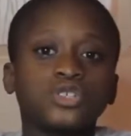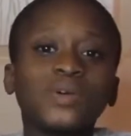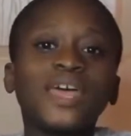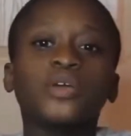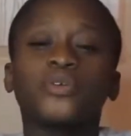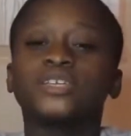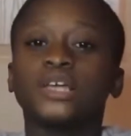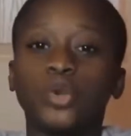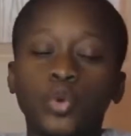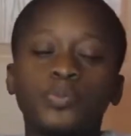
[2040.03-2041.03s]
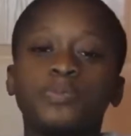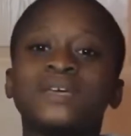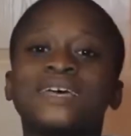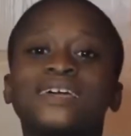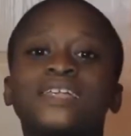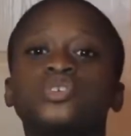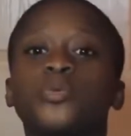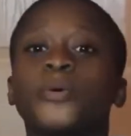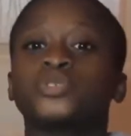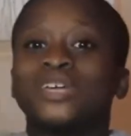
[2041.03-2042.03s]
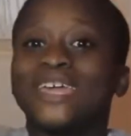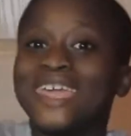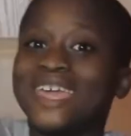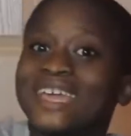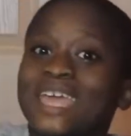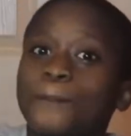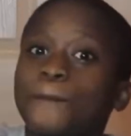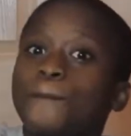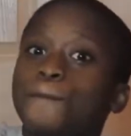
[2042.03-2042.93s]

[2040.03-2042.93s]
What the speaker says: So when I create a loop, it's actually supposed to keep